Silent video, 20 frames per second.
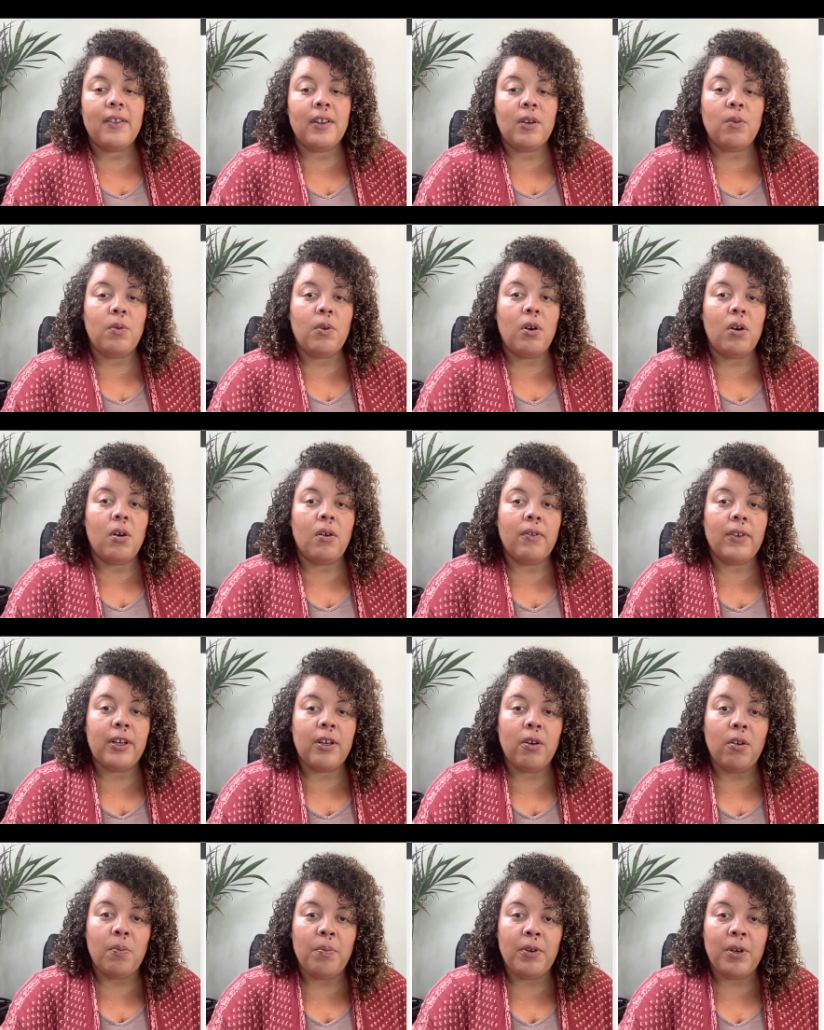then it will
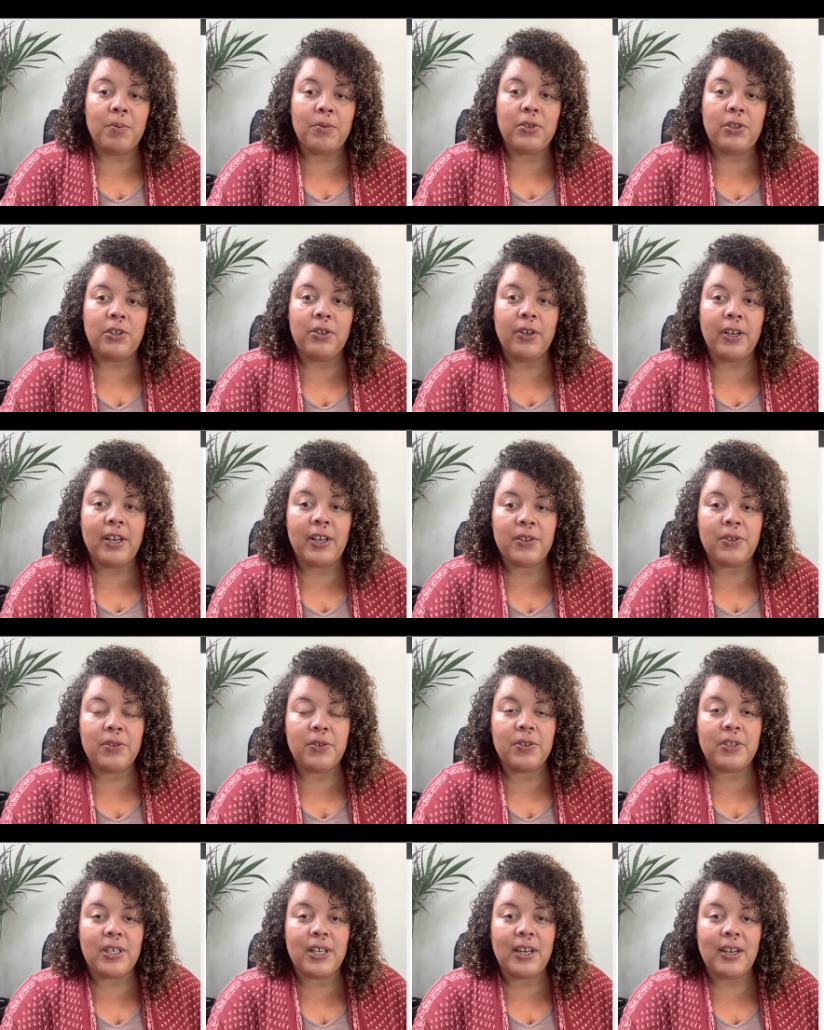already open up to your
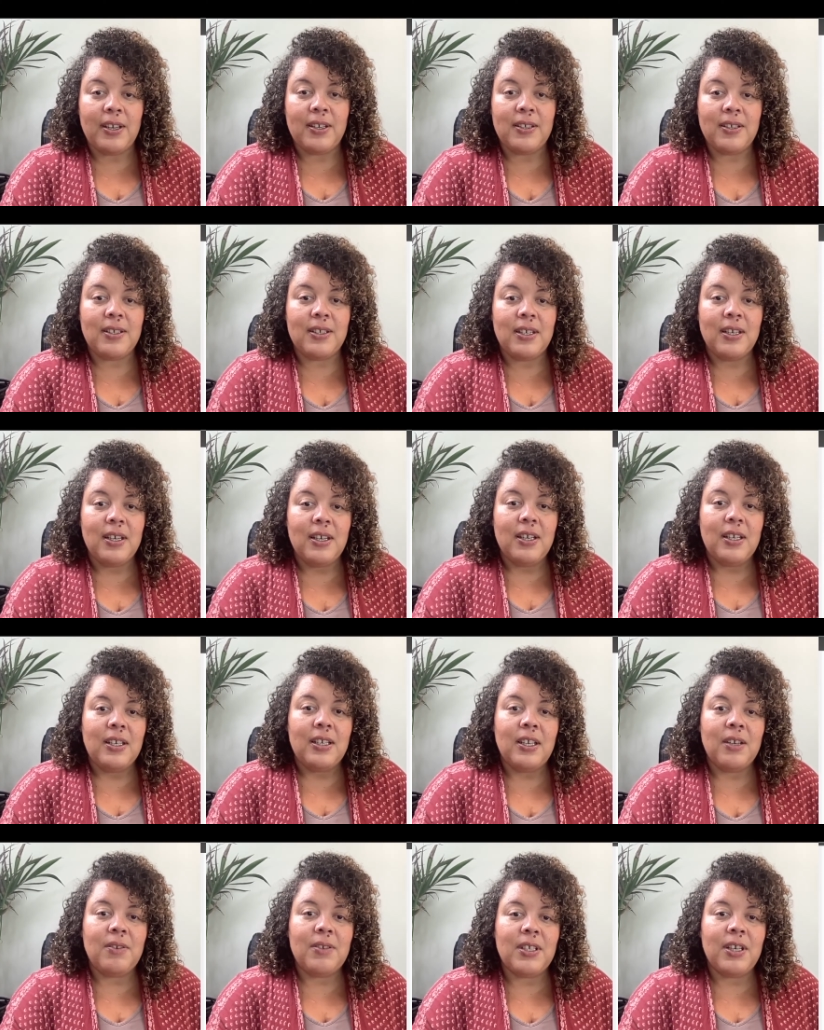exercise.
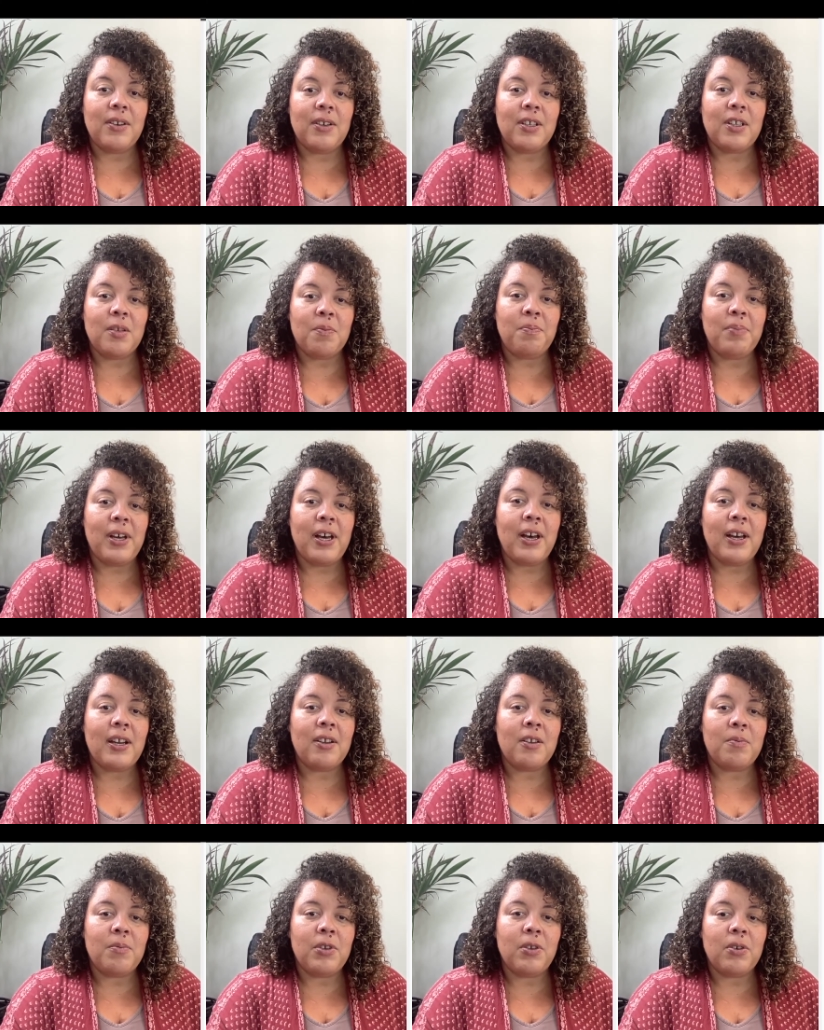Now down at the
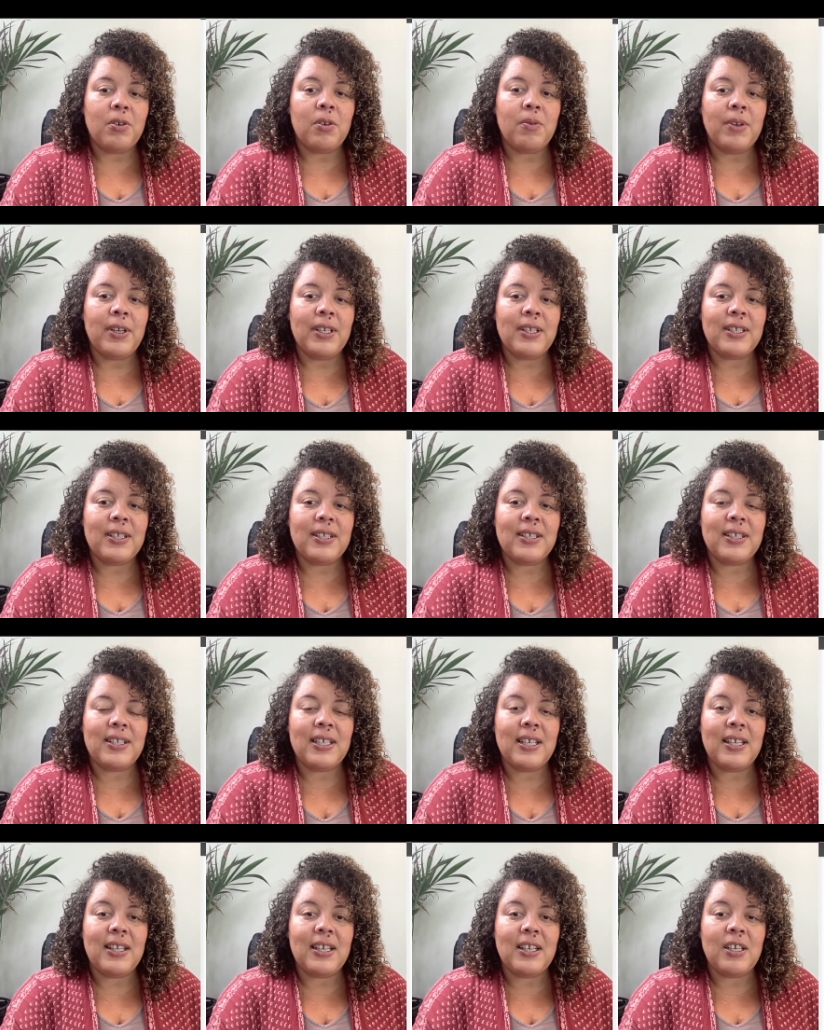bottom, you're going to
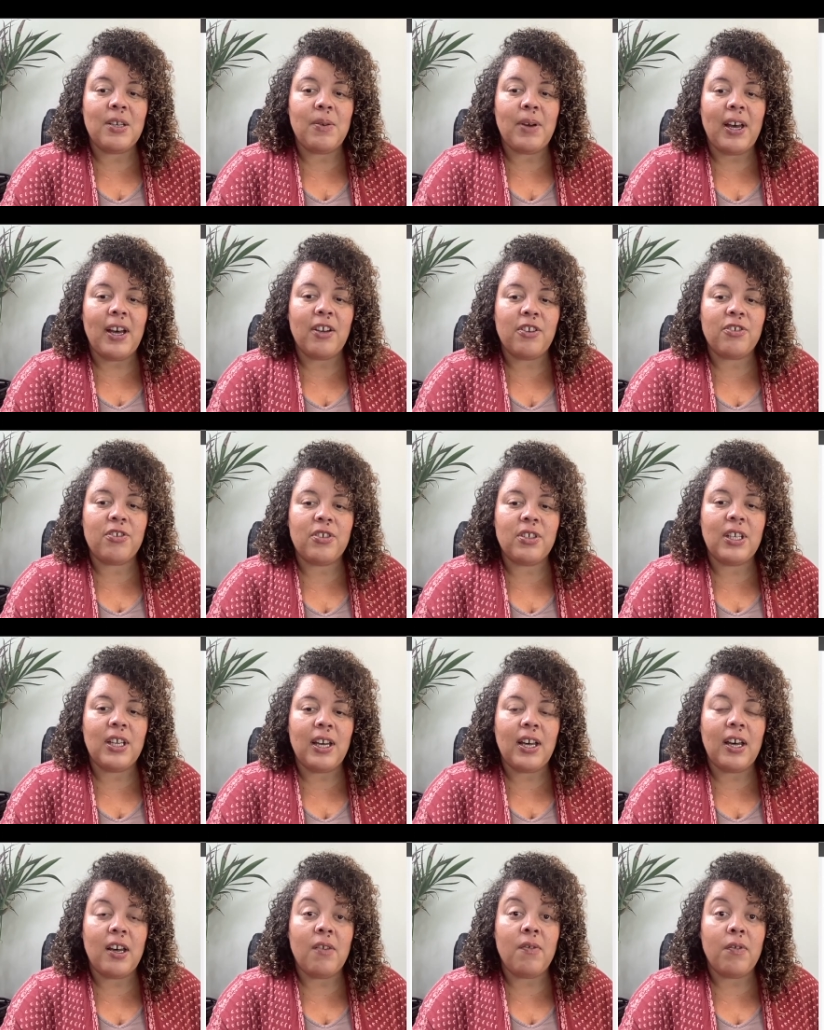see that you actually
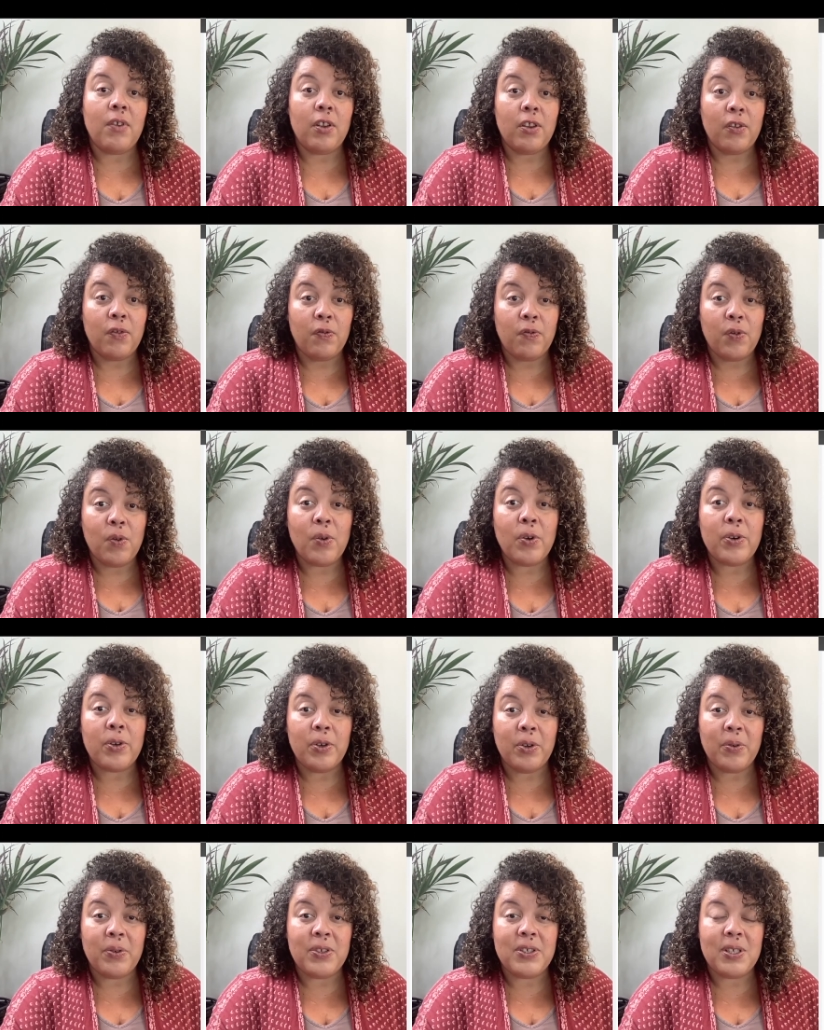have the four
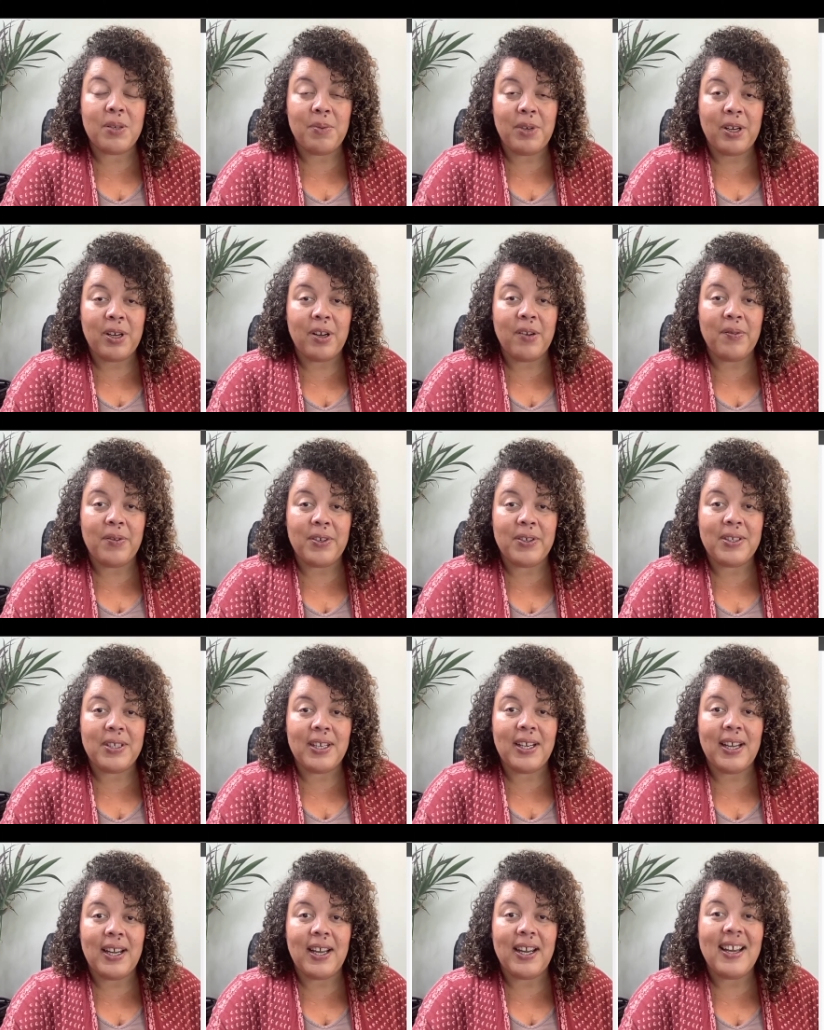notes that we covered
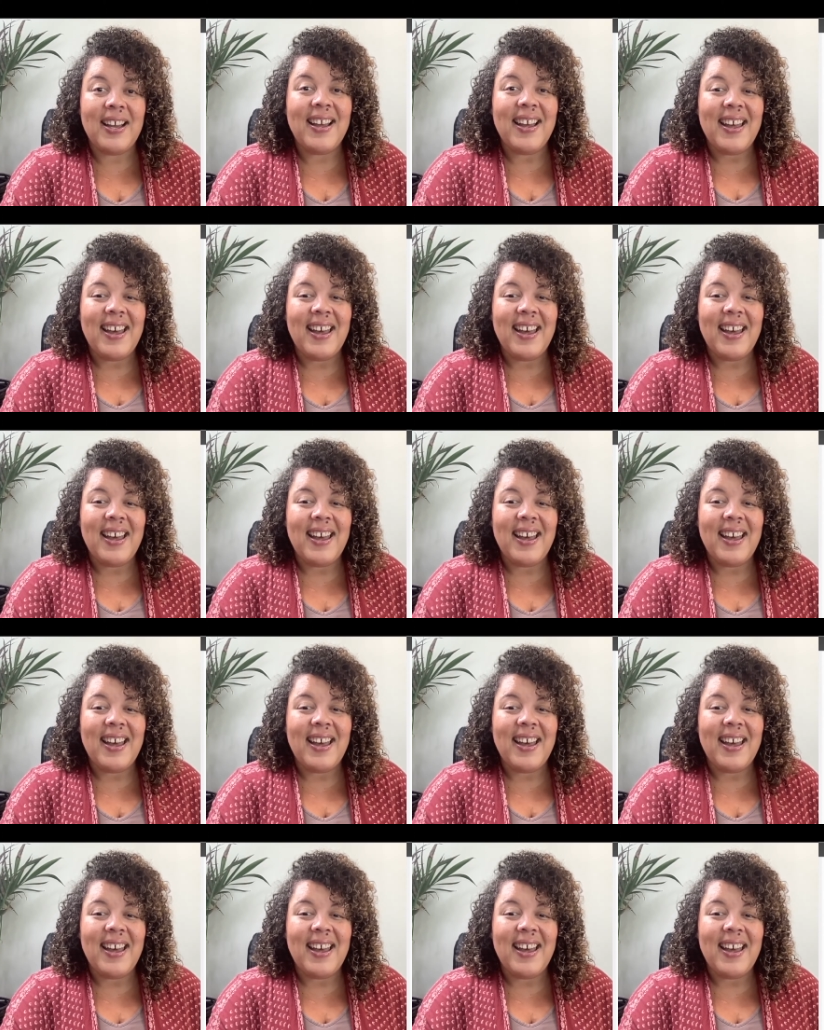today.